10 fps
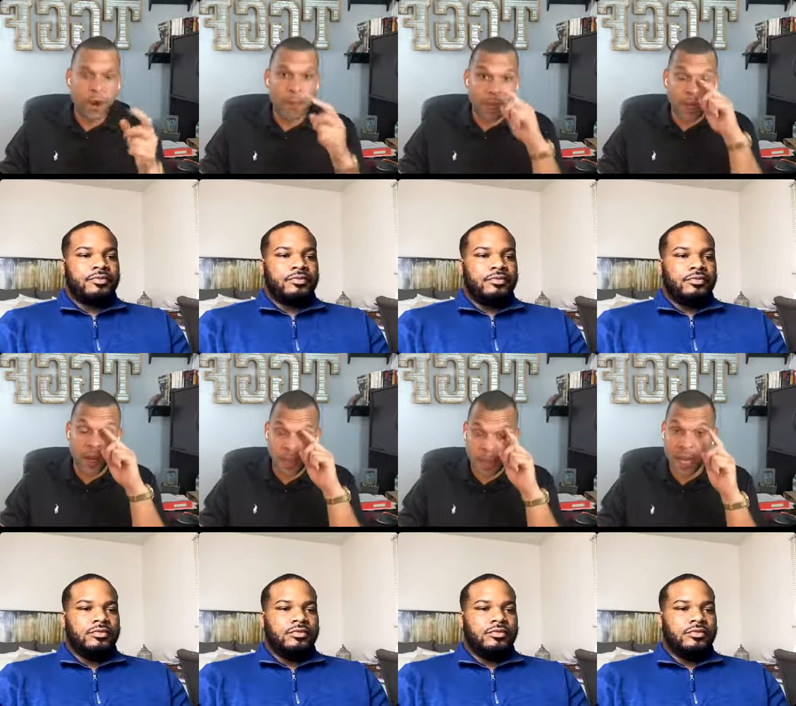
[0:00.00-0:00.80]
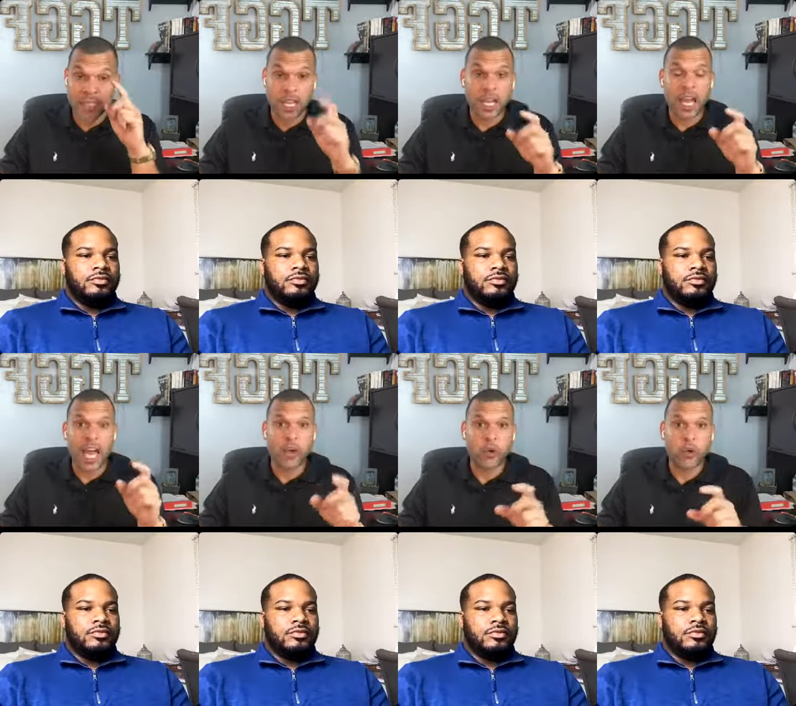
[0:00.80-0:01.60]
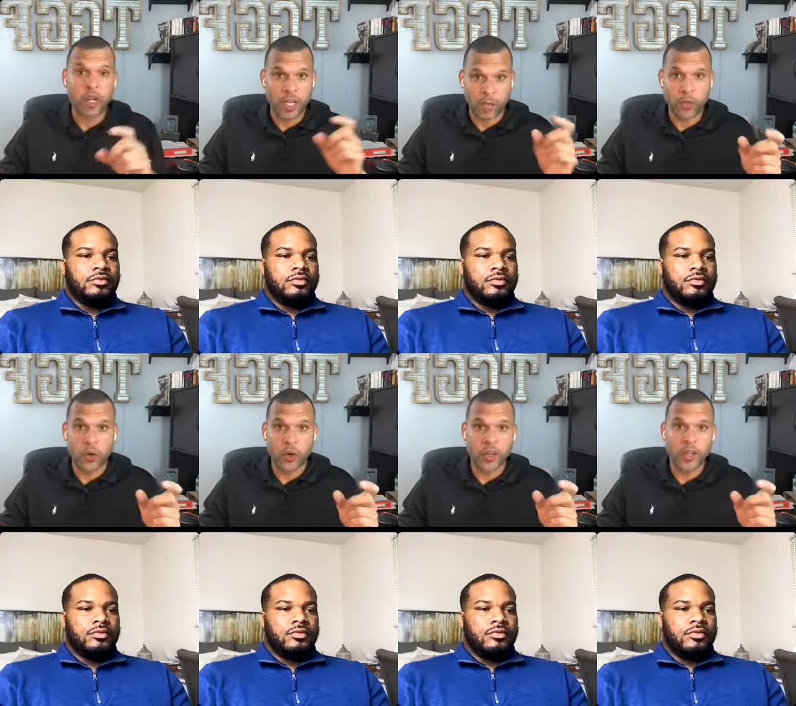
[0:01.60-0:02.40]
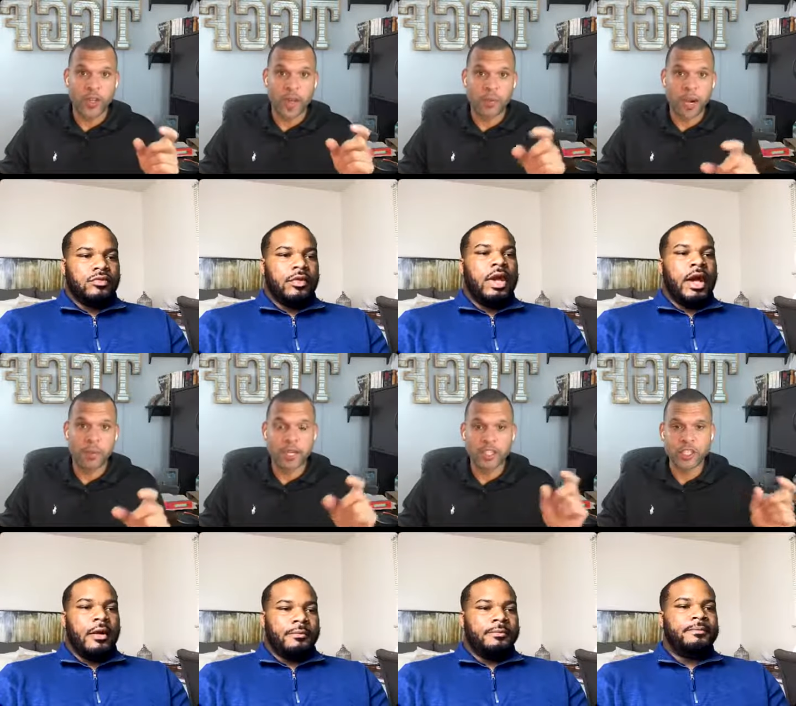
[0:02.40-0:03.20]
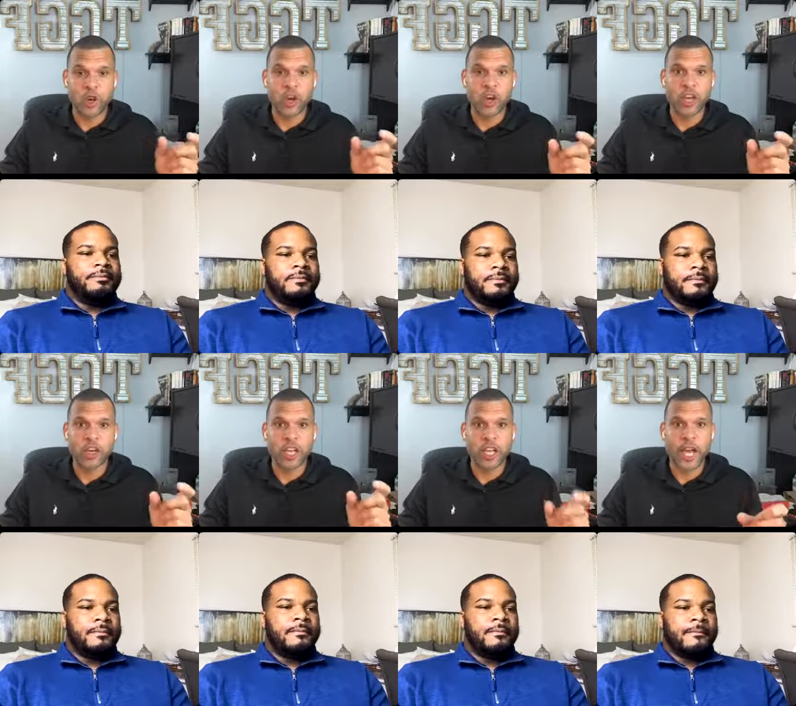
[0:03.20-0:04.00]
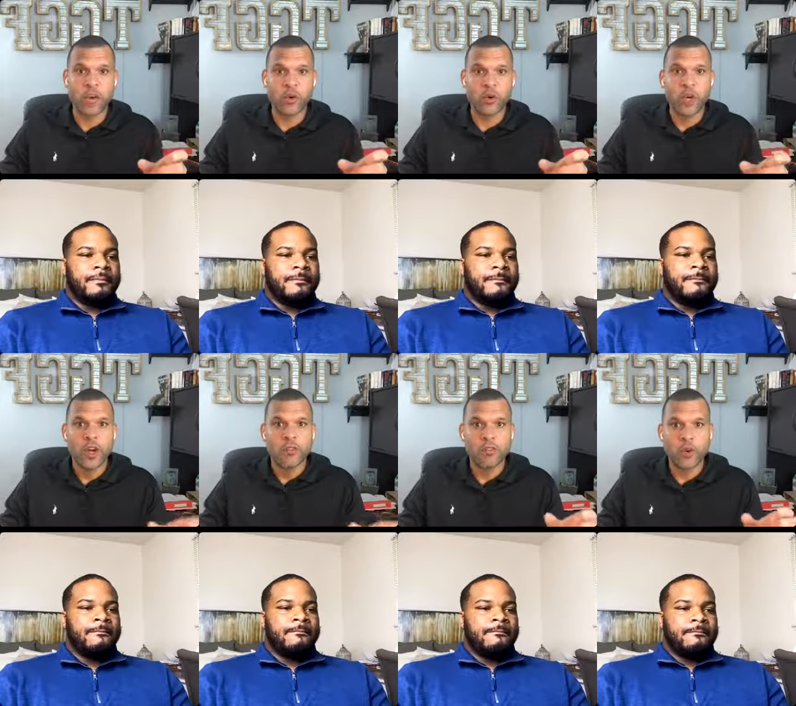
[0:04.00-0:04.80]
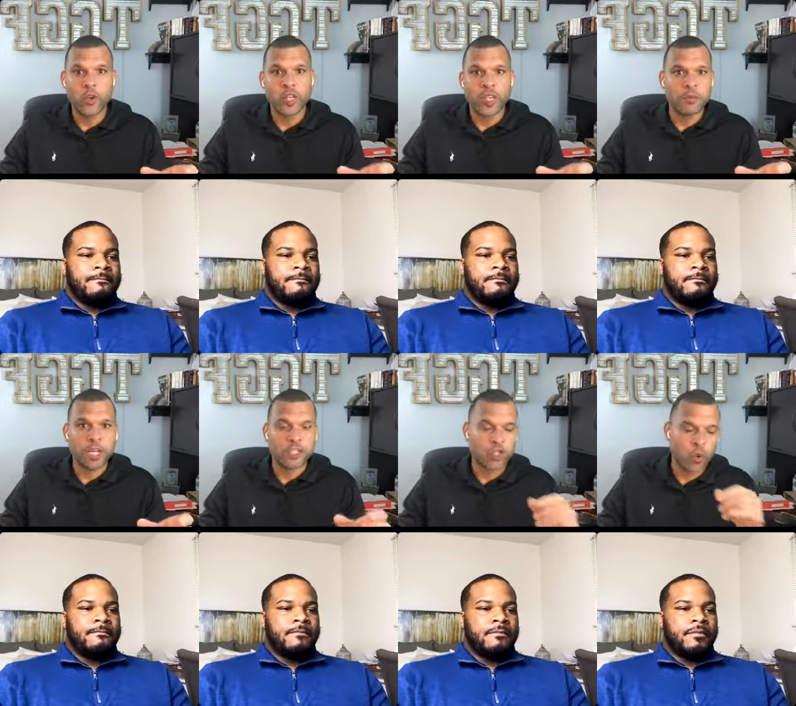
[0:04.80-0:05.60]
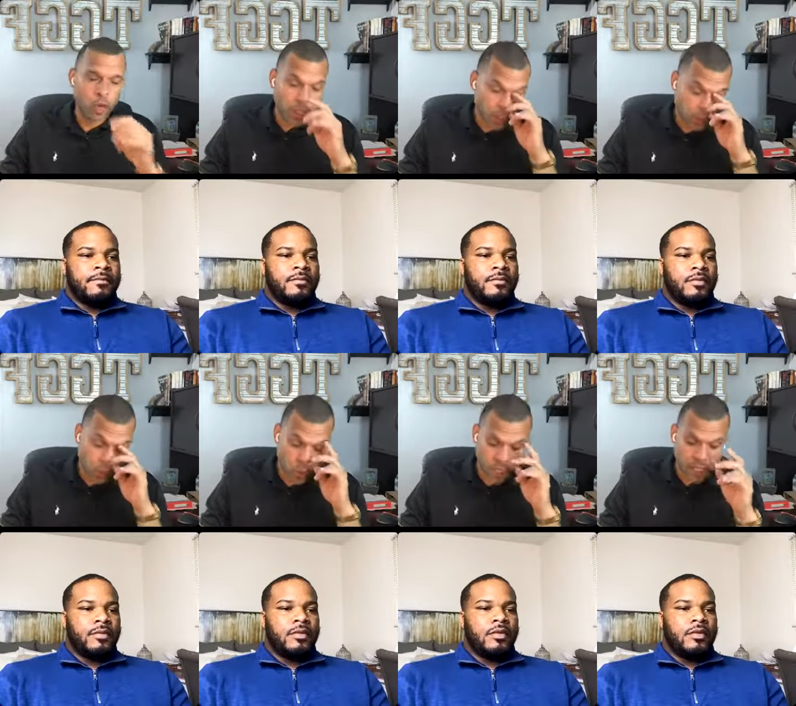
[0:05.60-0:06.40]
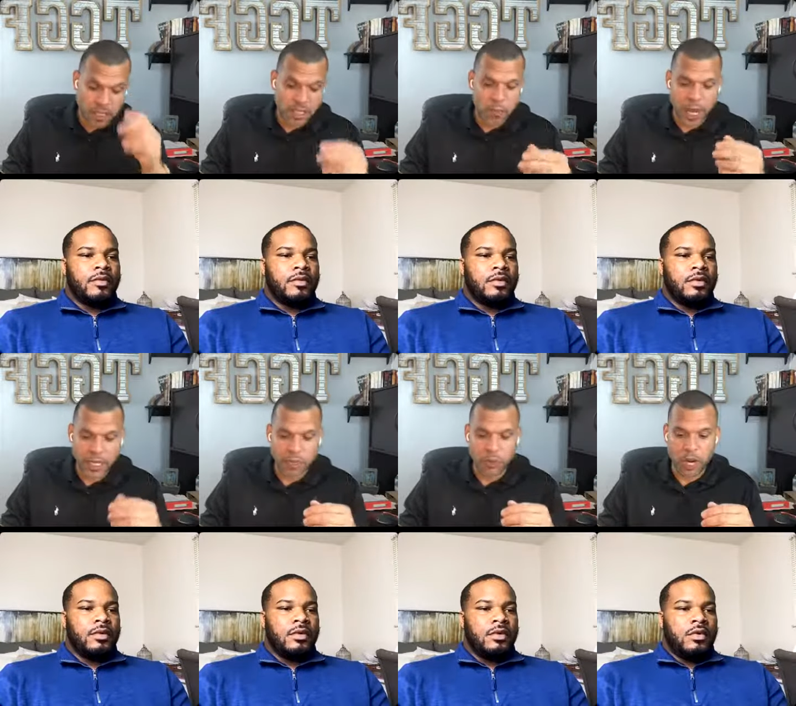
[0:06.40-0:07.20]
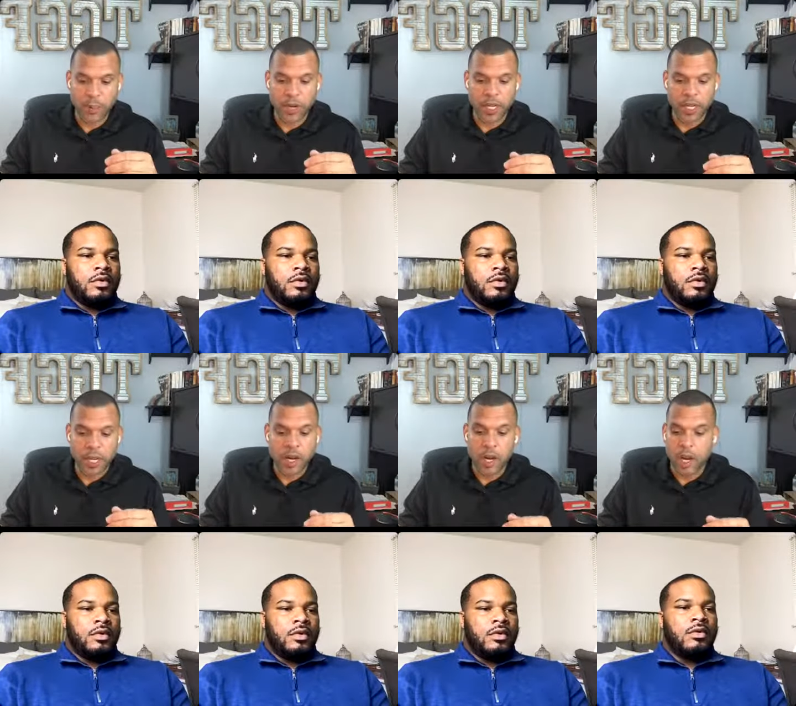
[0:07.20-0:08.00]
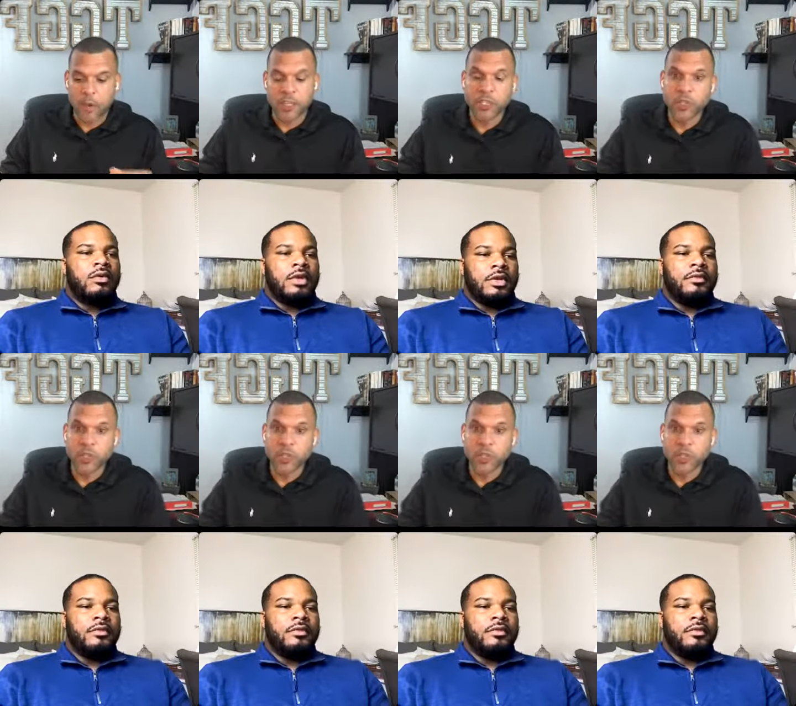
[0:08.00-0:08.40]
Speaker 1: property up as collateral anymore. You know that property is no longer collateral for them. So what he's doing is he's buying his property. Um, he's